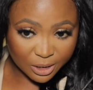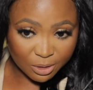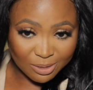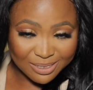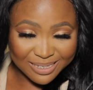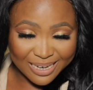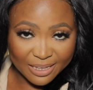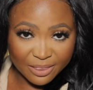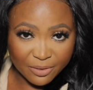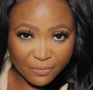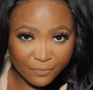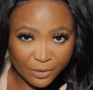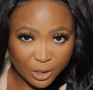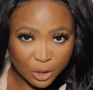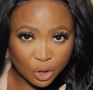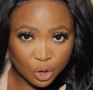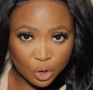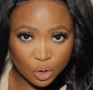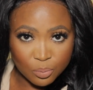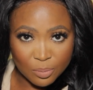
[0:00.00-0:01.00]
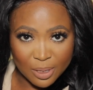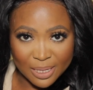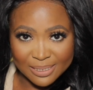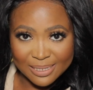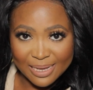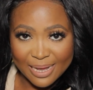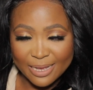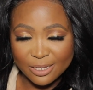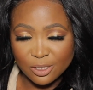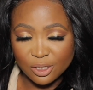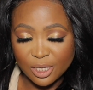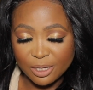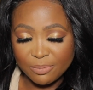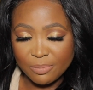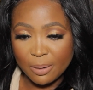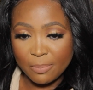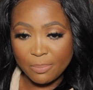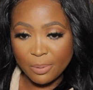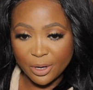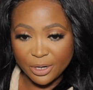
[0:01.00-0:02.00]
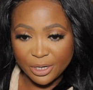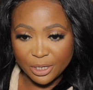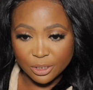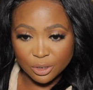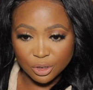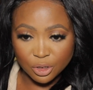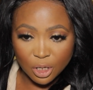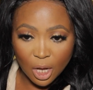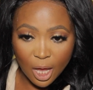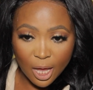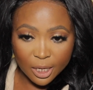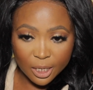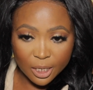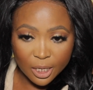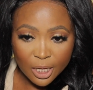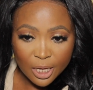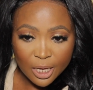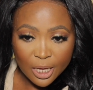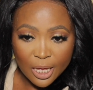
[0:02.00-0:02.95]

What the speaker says: It was like the first 2 months I had to get my body in shock,